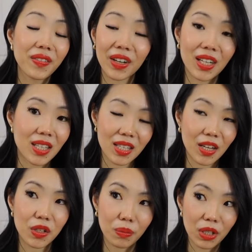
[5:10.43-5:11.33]
very
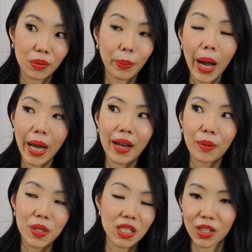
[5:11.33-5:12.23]
insane to me to buy a
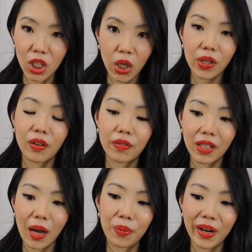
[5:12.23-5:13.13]
piece of clothing for
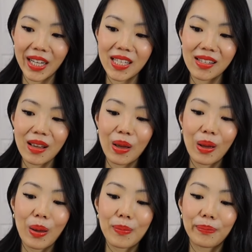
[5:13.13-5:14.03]
that price.
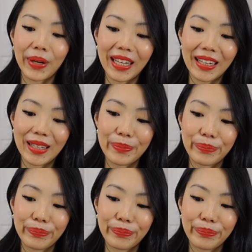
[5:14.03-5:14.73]
But,